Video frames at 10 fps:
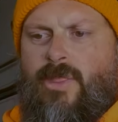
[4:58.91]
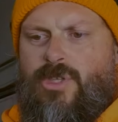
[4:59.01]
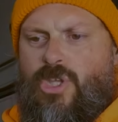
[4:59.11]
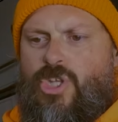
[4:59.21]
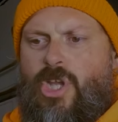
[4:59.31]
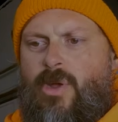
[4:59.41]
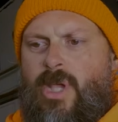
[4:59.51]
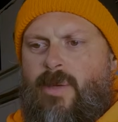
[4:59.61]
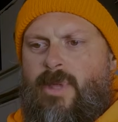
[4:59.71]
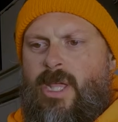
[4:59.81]
There's a show
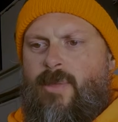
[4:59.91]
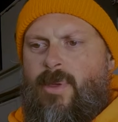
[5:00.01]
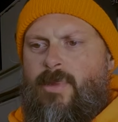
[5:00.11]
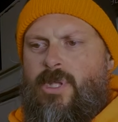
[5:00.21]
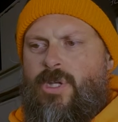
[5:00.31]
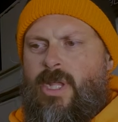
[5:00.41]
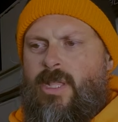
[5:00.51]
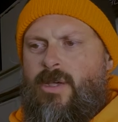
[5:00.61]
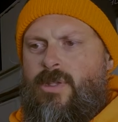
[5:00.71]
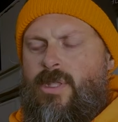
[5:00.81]
coming up I'm going to try to
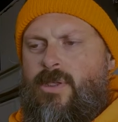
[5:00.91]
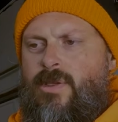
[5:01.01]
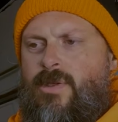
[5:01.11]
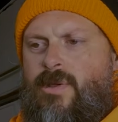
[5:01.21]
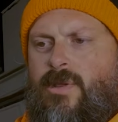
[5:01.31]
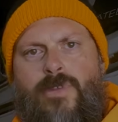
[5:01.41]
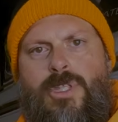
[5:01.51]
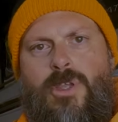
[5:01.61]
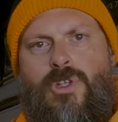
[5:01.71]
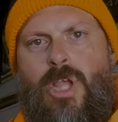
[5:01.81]
go to,
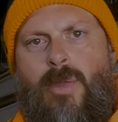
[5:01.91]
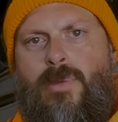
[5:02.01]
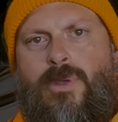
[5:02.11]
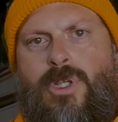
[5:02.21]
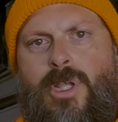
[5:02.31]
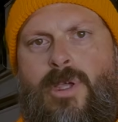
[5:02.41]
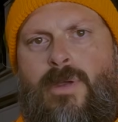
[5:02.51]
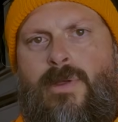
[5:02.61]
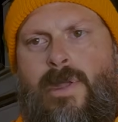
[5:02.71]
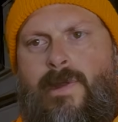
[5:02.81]
Frisco Chopper
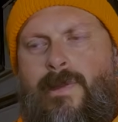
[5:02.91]
show.